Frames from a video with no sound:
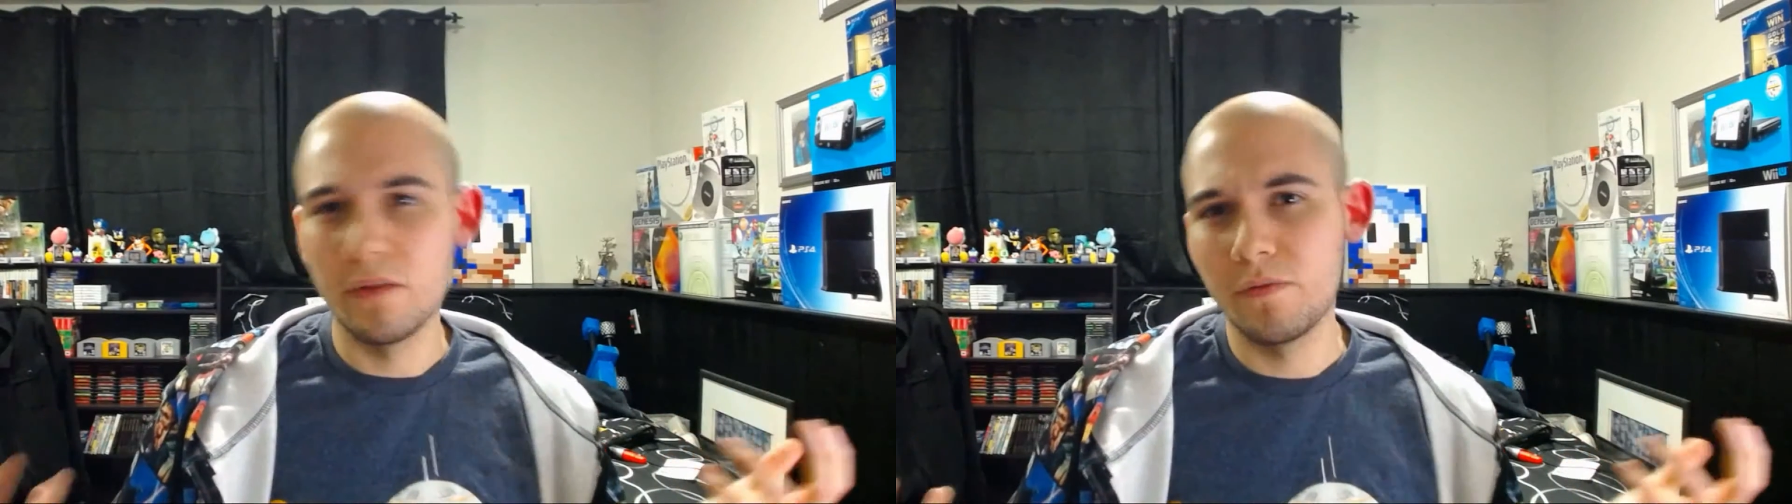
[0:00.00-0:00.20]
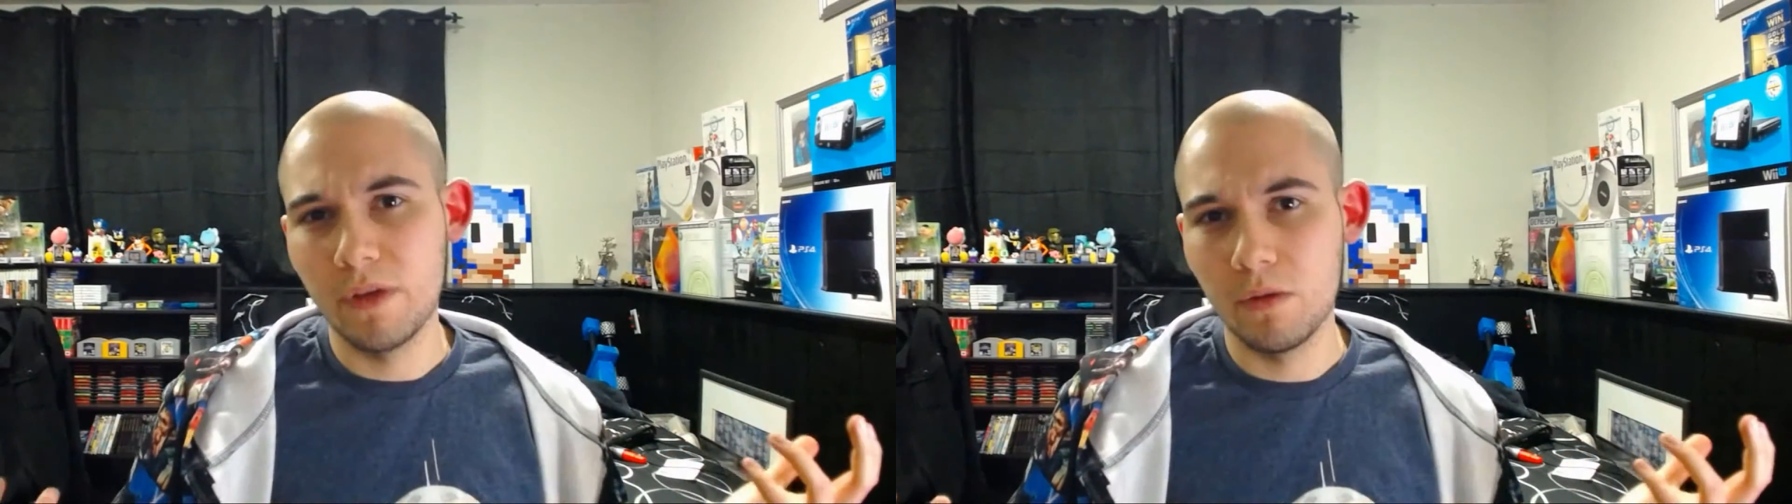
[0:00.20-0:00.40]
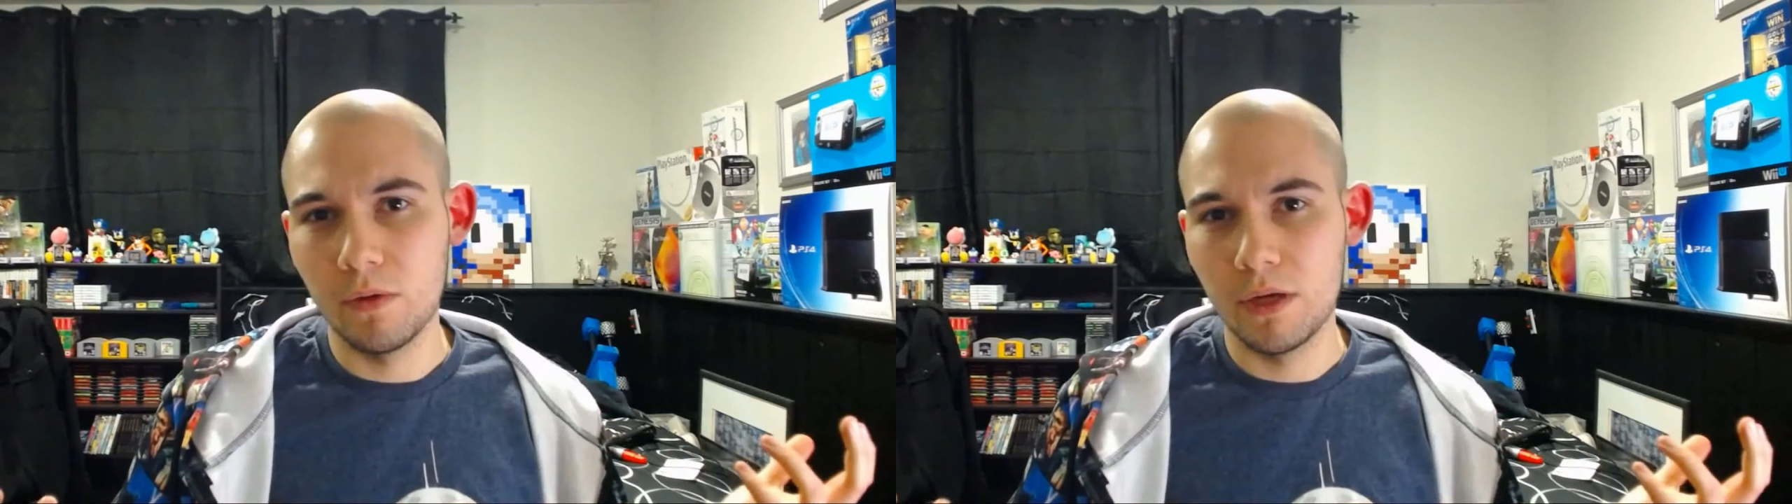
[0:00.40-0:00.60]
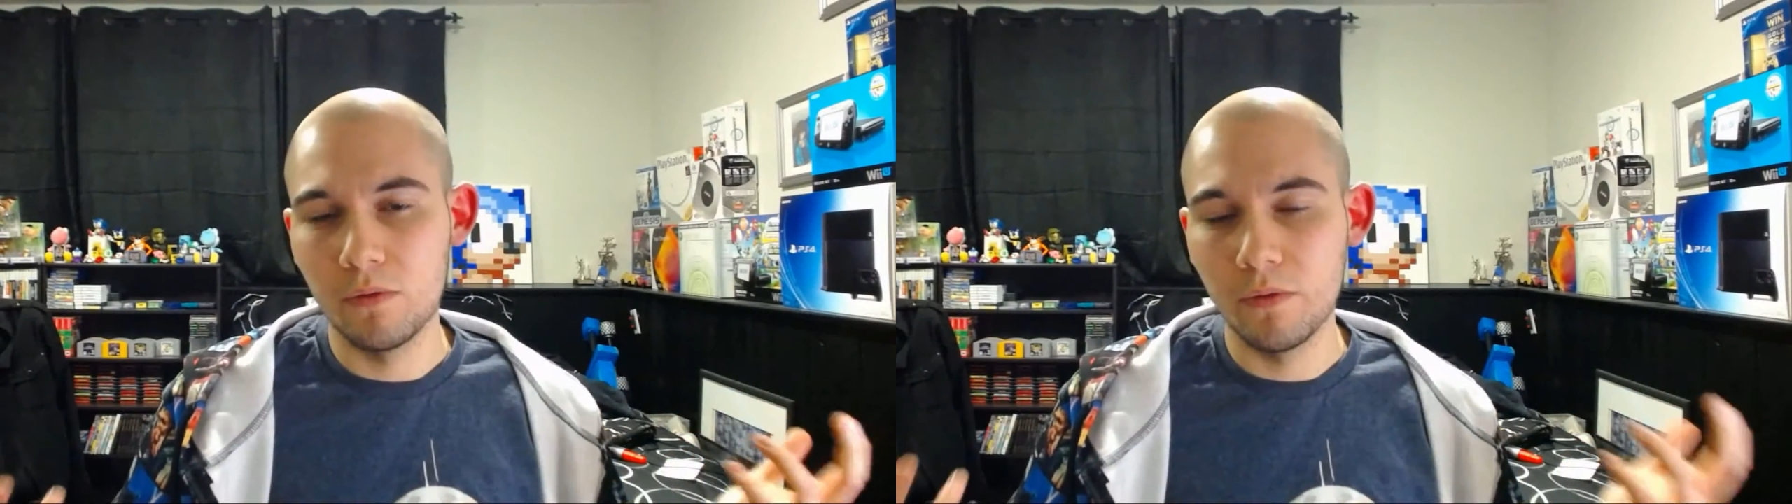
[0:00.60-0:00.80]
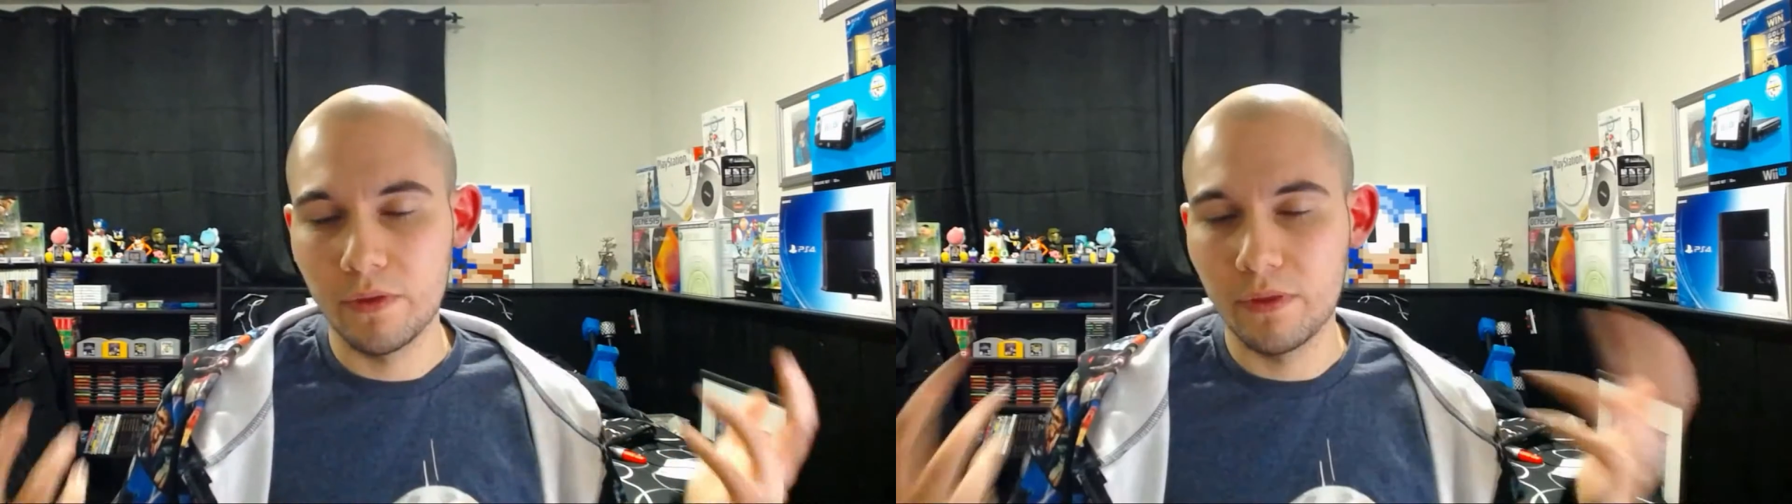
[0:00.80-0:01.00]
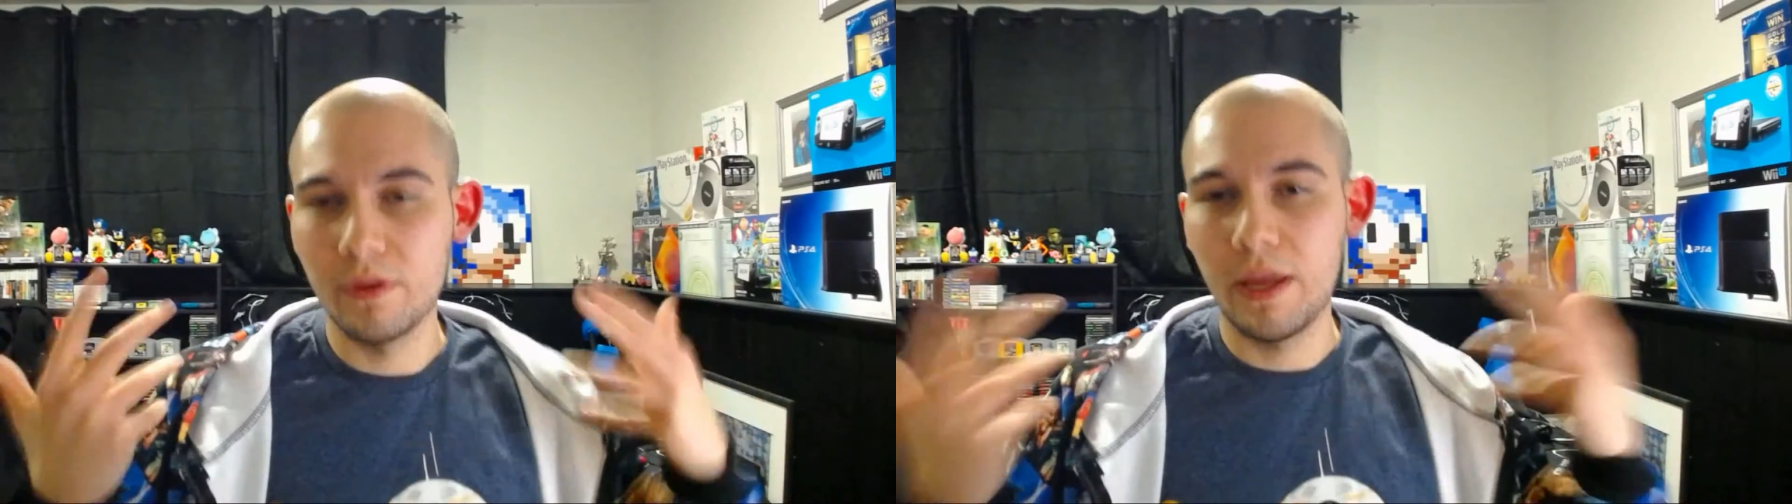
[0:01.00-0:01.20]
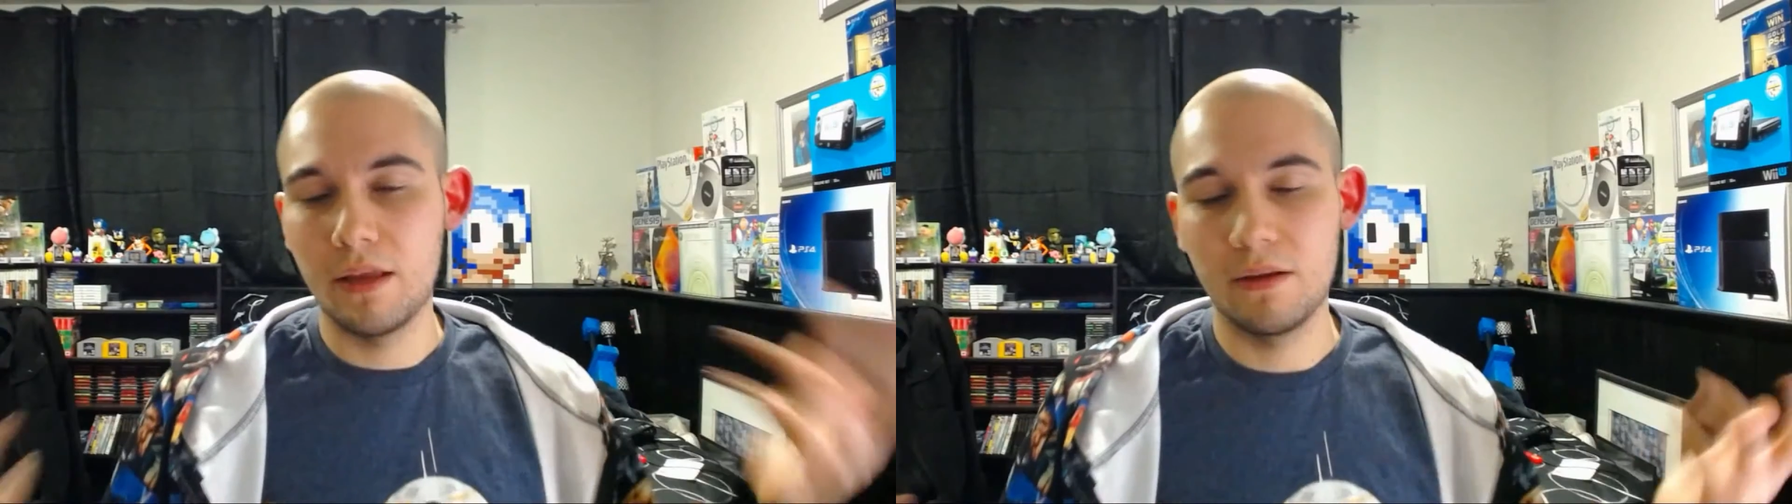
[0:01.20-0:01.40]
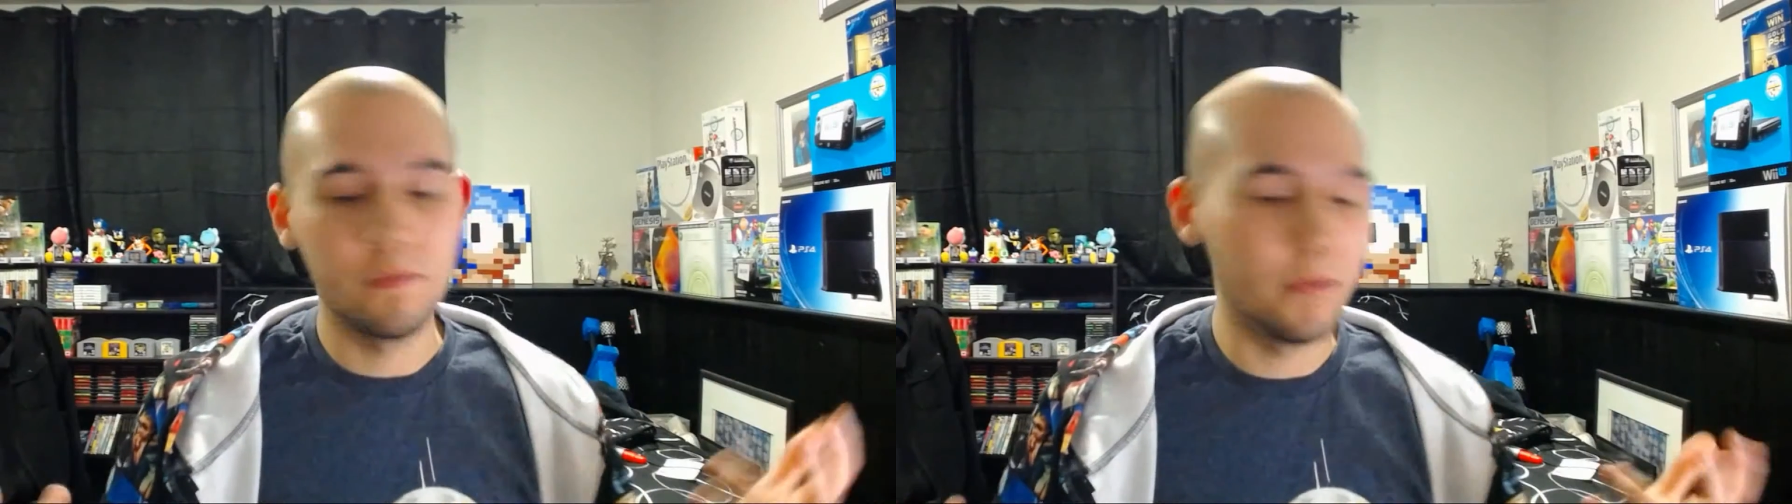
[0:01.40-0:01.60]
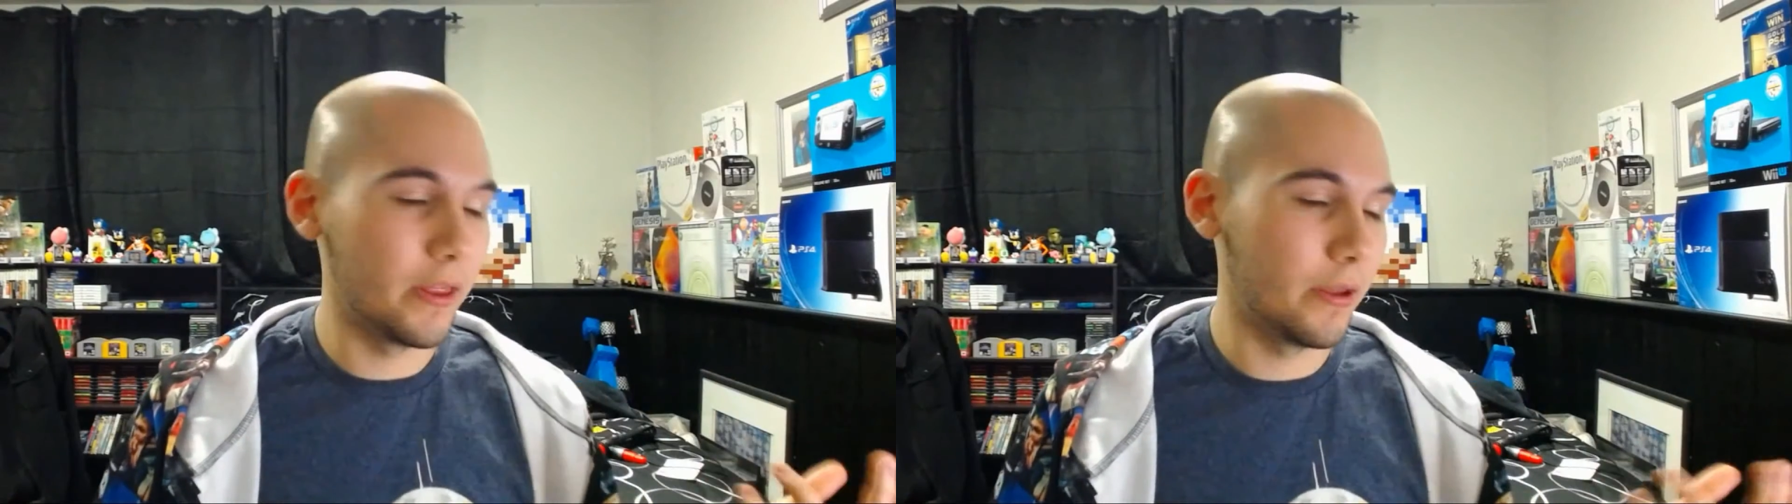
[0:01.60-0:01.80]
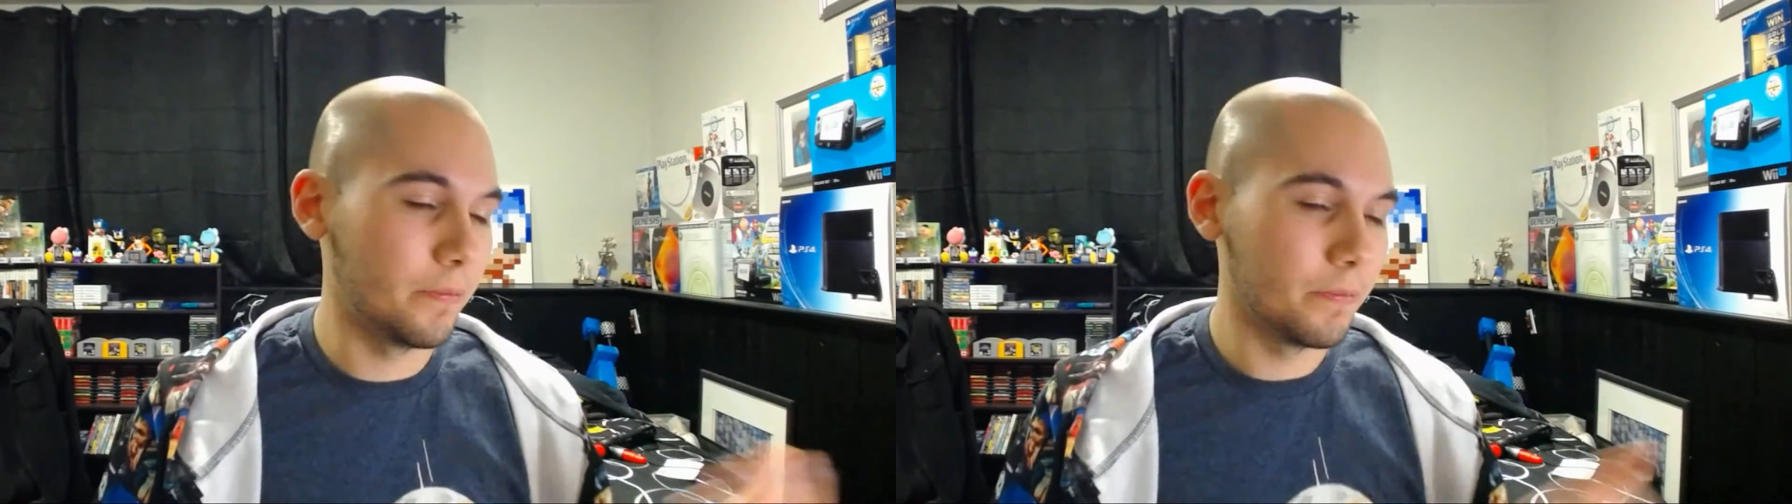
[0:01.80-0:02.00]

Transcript: it fit well with him.